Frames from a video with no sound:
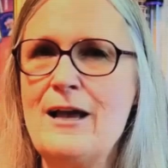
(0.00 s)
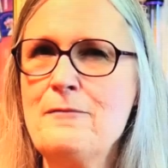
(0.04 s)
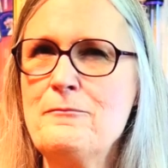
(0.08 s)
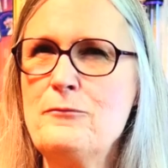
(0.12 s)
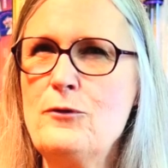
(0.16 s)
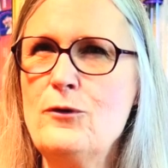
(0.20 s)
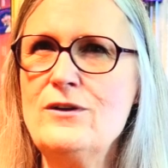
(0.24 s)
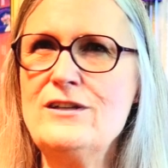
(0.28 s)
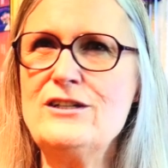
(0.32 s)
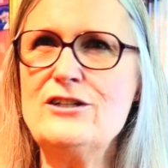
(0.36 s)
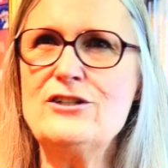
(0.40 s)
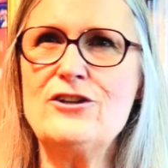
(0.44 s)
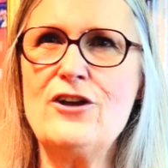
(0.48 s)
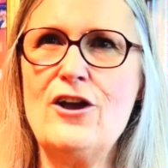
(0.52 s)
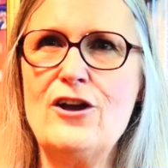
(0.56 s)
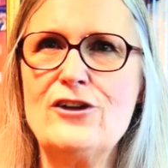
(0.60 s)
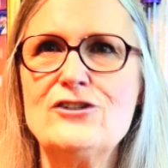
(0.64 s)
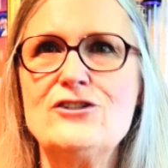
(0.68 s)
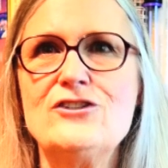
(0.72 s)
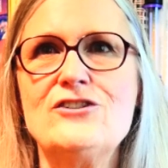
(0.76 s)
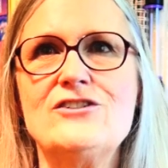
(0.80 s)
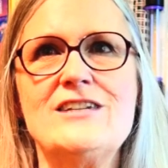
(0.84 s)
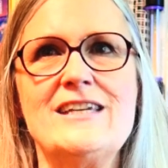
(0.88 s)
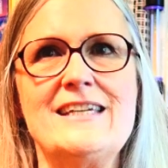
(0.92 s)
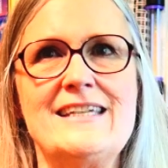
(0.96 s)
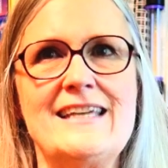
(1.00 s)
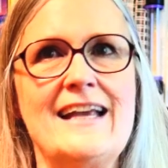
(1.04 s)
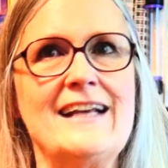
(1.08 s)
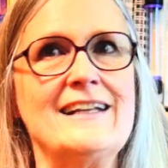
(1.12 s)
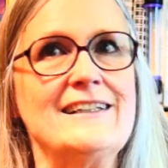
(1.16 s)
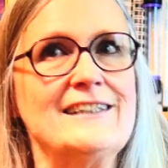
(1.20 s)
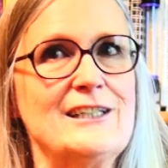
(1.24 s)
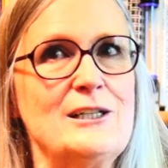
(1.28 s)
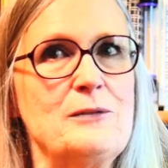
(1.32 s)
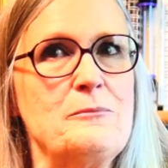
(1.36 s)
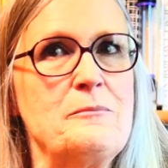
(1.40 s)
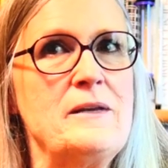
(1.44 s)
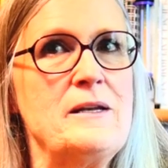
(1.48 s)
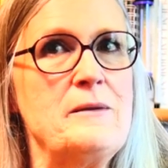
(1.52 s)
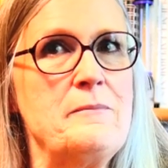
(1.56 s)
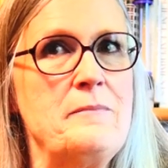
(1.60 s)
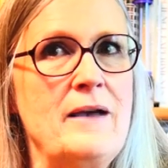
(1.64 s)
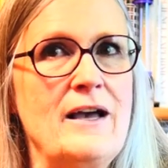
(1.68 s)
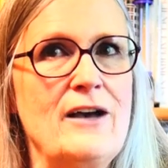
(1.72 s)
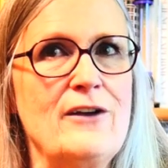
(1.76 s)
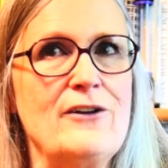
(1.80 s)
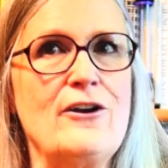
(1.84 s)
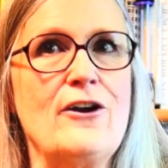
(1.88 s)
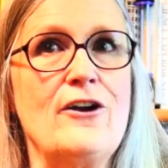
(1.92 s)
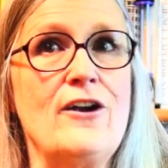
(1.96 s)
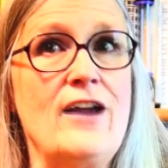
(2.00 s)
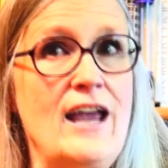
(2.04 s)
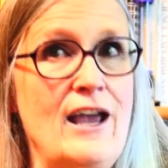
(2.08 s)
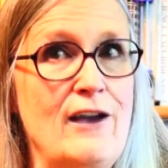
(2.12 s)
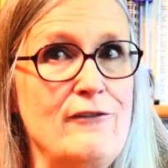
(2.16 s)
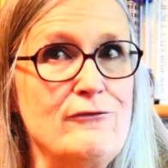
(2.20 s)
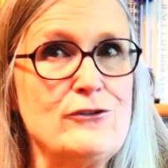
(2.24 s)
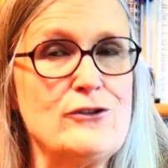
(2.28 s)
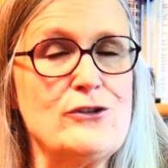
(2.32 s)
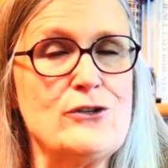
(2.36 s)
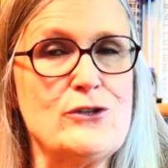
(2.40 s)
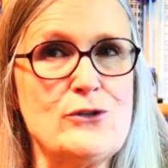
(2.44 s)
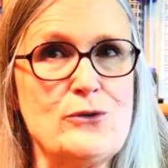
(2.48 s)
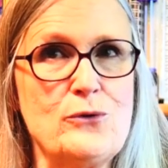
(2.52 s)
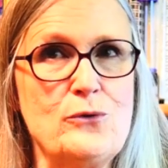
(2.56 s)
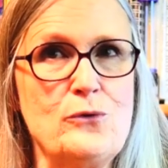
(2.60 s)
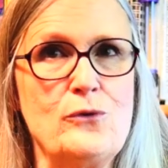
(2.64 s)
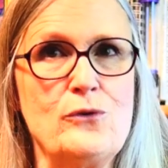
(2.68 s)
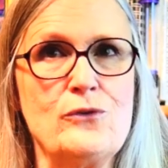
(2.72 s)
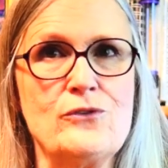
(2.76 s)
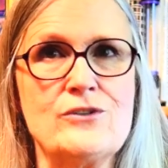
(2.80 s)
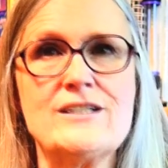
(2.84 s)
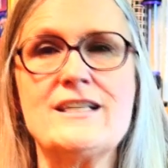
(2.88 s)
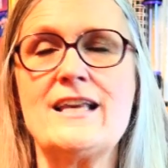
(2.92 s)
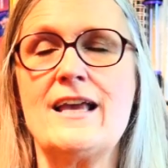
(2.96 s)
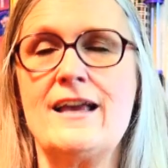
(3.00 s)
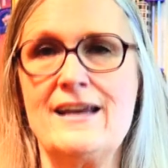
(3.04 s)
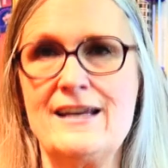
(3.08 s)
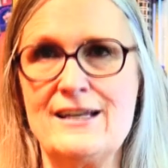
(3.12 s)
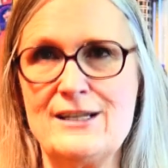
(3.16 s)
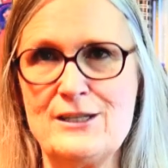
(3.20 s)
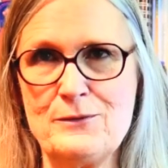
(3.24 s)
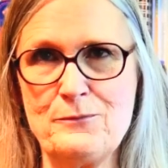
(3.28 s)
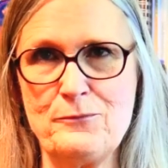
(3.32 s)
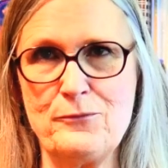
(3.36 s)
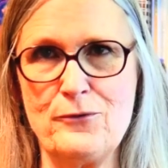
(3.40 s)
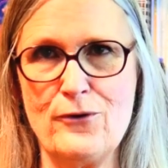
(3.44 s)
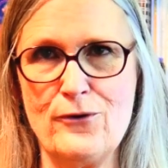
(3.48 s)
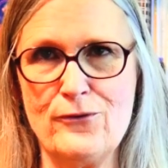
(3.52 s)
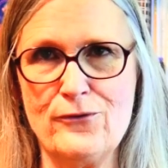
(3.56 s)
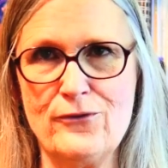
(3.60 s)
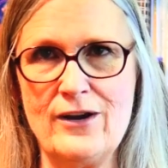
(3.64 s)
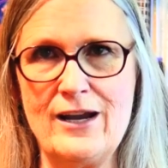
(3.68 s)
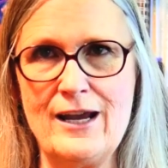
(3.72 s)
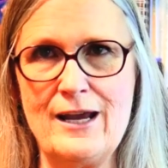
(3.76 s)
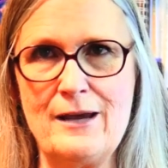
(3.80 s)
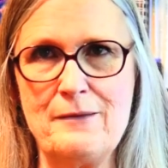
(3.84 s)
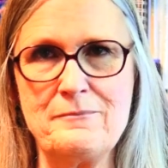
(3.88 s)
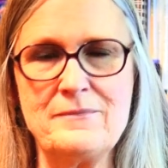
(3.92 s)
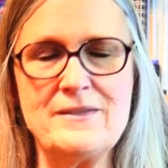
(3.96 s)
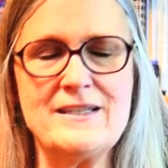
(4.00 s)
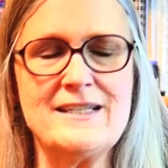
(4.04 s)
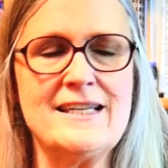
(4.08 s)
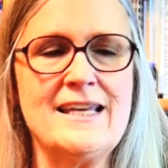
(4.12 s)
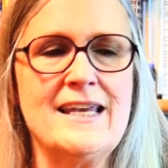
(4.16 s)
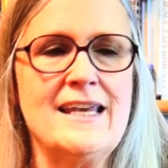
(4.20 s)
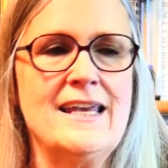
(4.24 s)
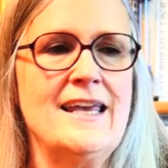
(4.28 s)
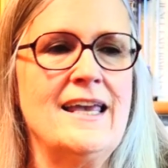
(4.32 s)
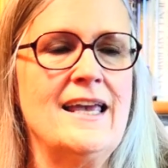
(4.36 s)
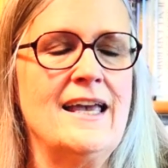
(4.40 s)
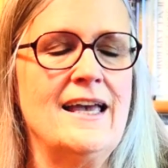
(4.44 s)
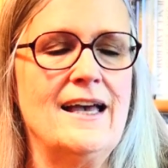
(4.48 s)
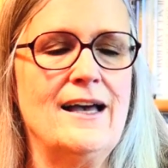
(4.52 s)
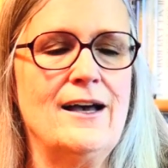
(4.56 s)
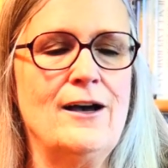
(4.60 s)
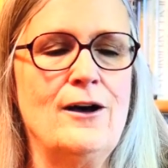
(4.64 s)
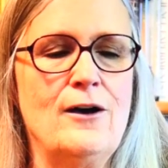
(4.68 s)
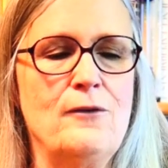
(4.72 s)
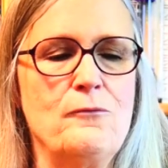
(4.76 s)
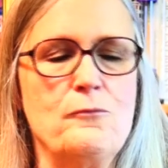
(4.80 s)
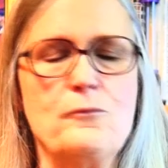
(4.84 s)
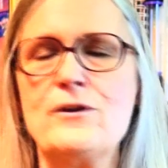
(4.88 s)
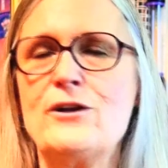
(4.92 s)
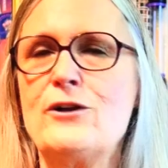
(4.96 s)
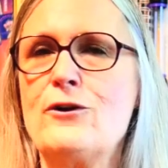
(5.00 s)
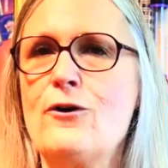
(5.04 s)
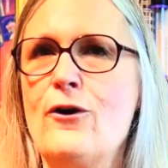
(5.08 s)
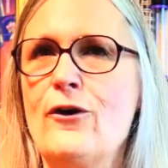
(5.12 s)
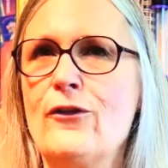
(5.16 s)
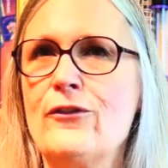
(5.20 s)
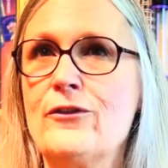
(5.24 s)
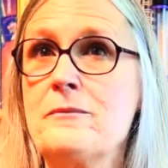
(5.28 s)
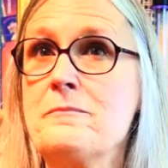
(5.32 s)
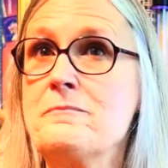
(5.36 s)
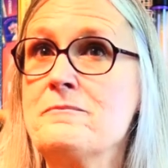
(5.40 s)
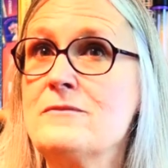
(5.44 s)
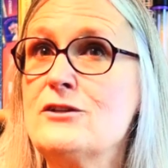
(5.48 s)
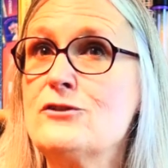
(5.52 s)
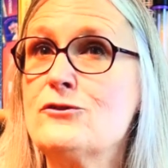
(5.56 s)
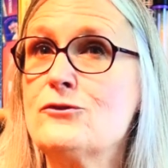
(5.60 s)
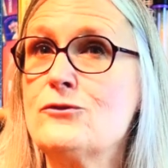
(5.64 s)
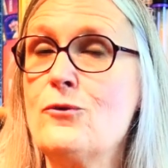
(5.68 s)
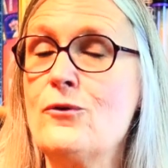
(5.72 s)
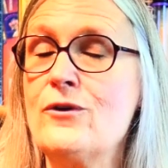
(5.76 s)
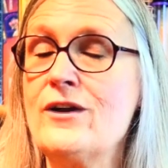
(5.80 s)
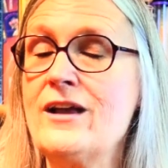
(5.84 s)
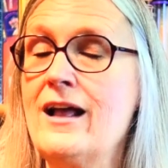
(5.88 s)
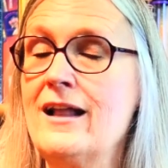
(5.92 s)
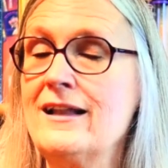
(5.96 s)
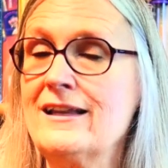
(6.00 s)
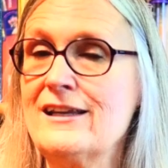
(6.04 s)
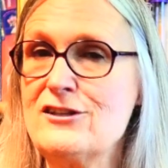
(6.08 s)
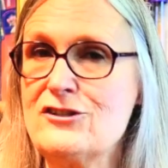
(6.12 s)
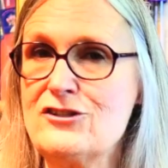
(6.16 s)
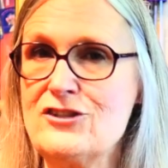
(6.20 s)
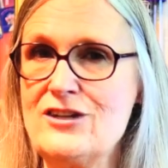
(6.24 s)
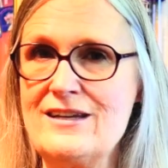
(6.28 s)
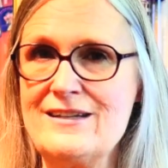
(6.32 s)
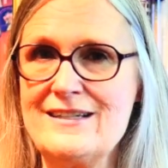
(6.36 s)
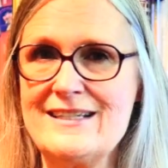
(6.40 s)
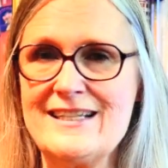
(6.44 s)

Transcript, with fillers: I'm going to talk to you today a little bit about our after school science programs. Uh, we call them Toyology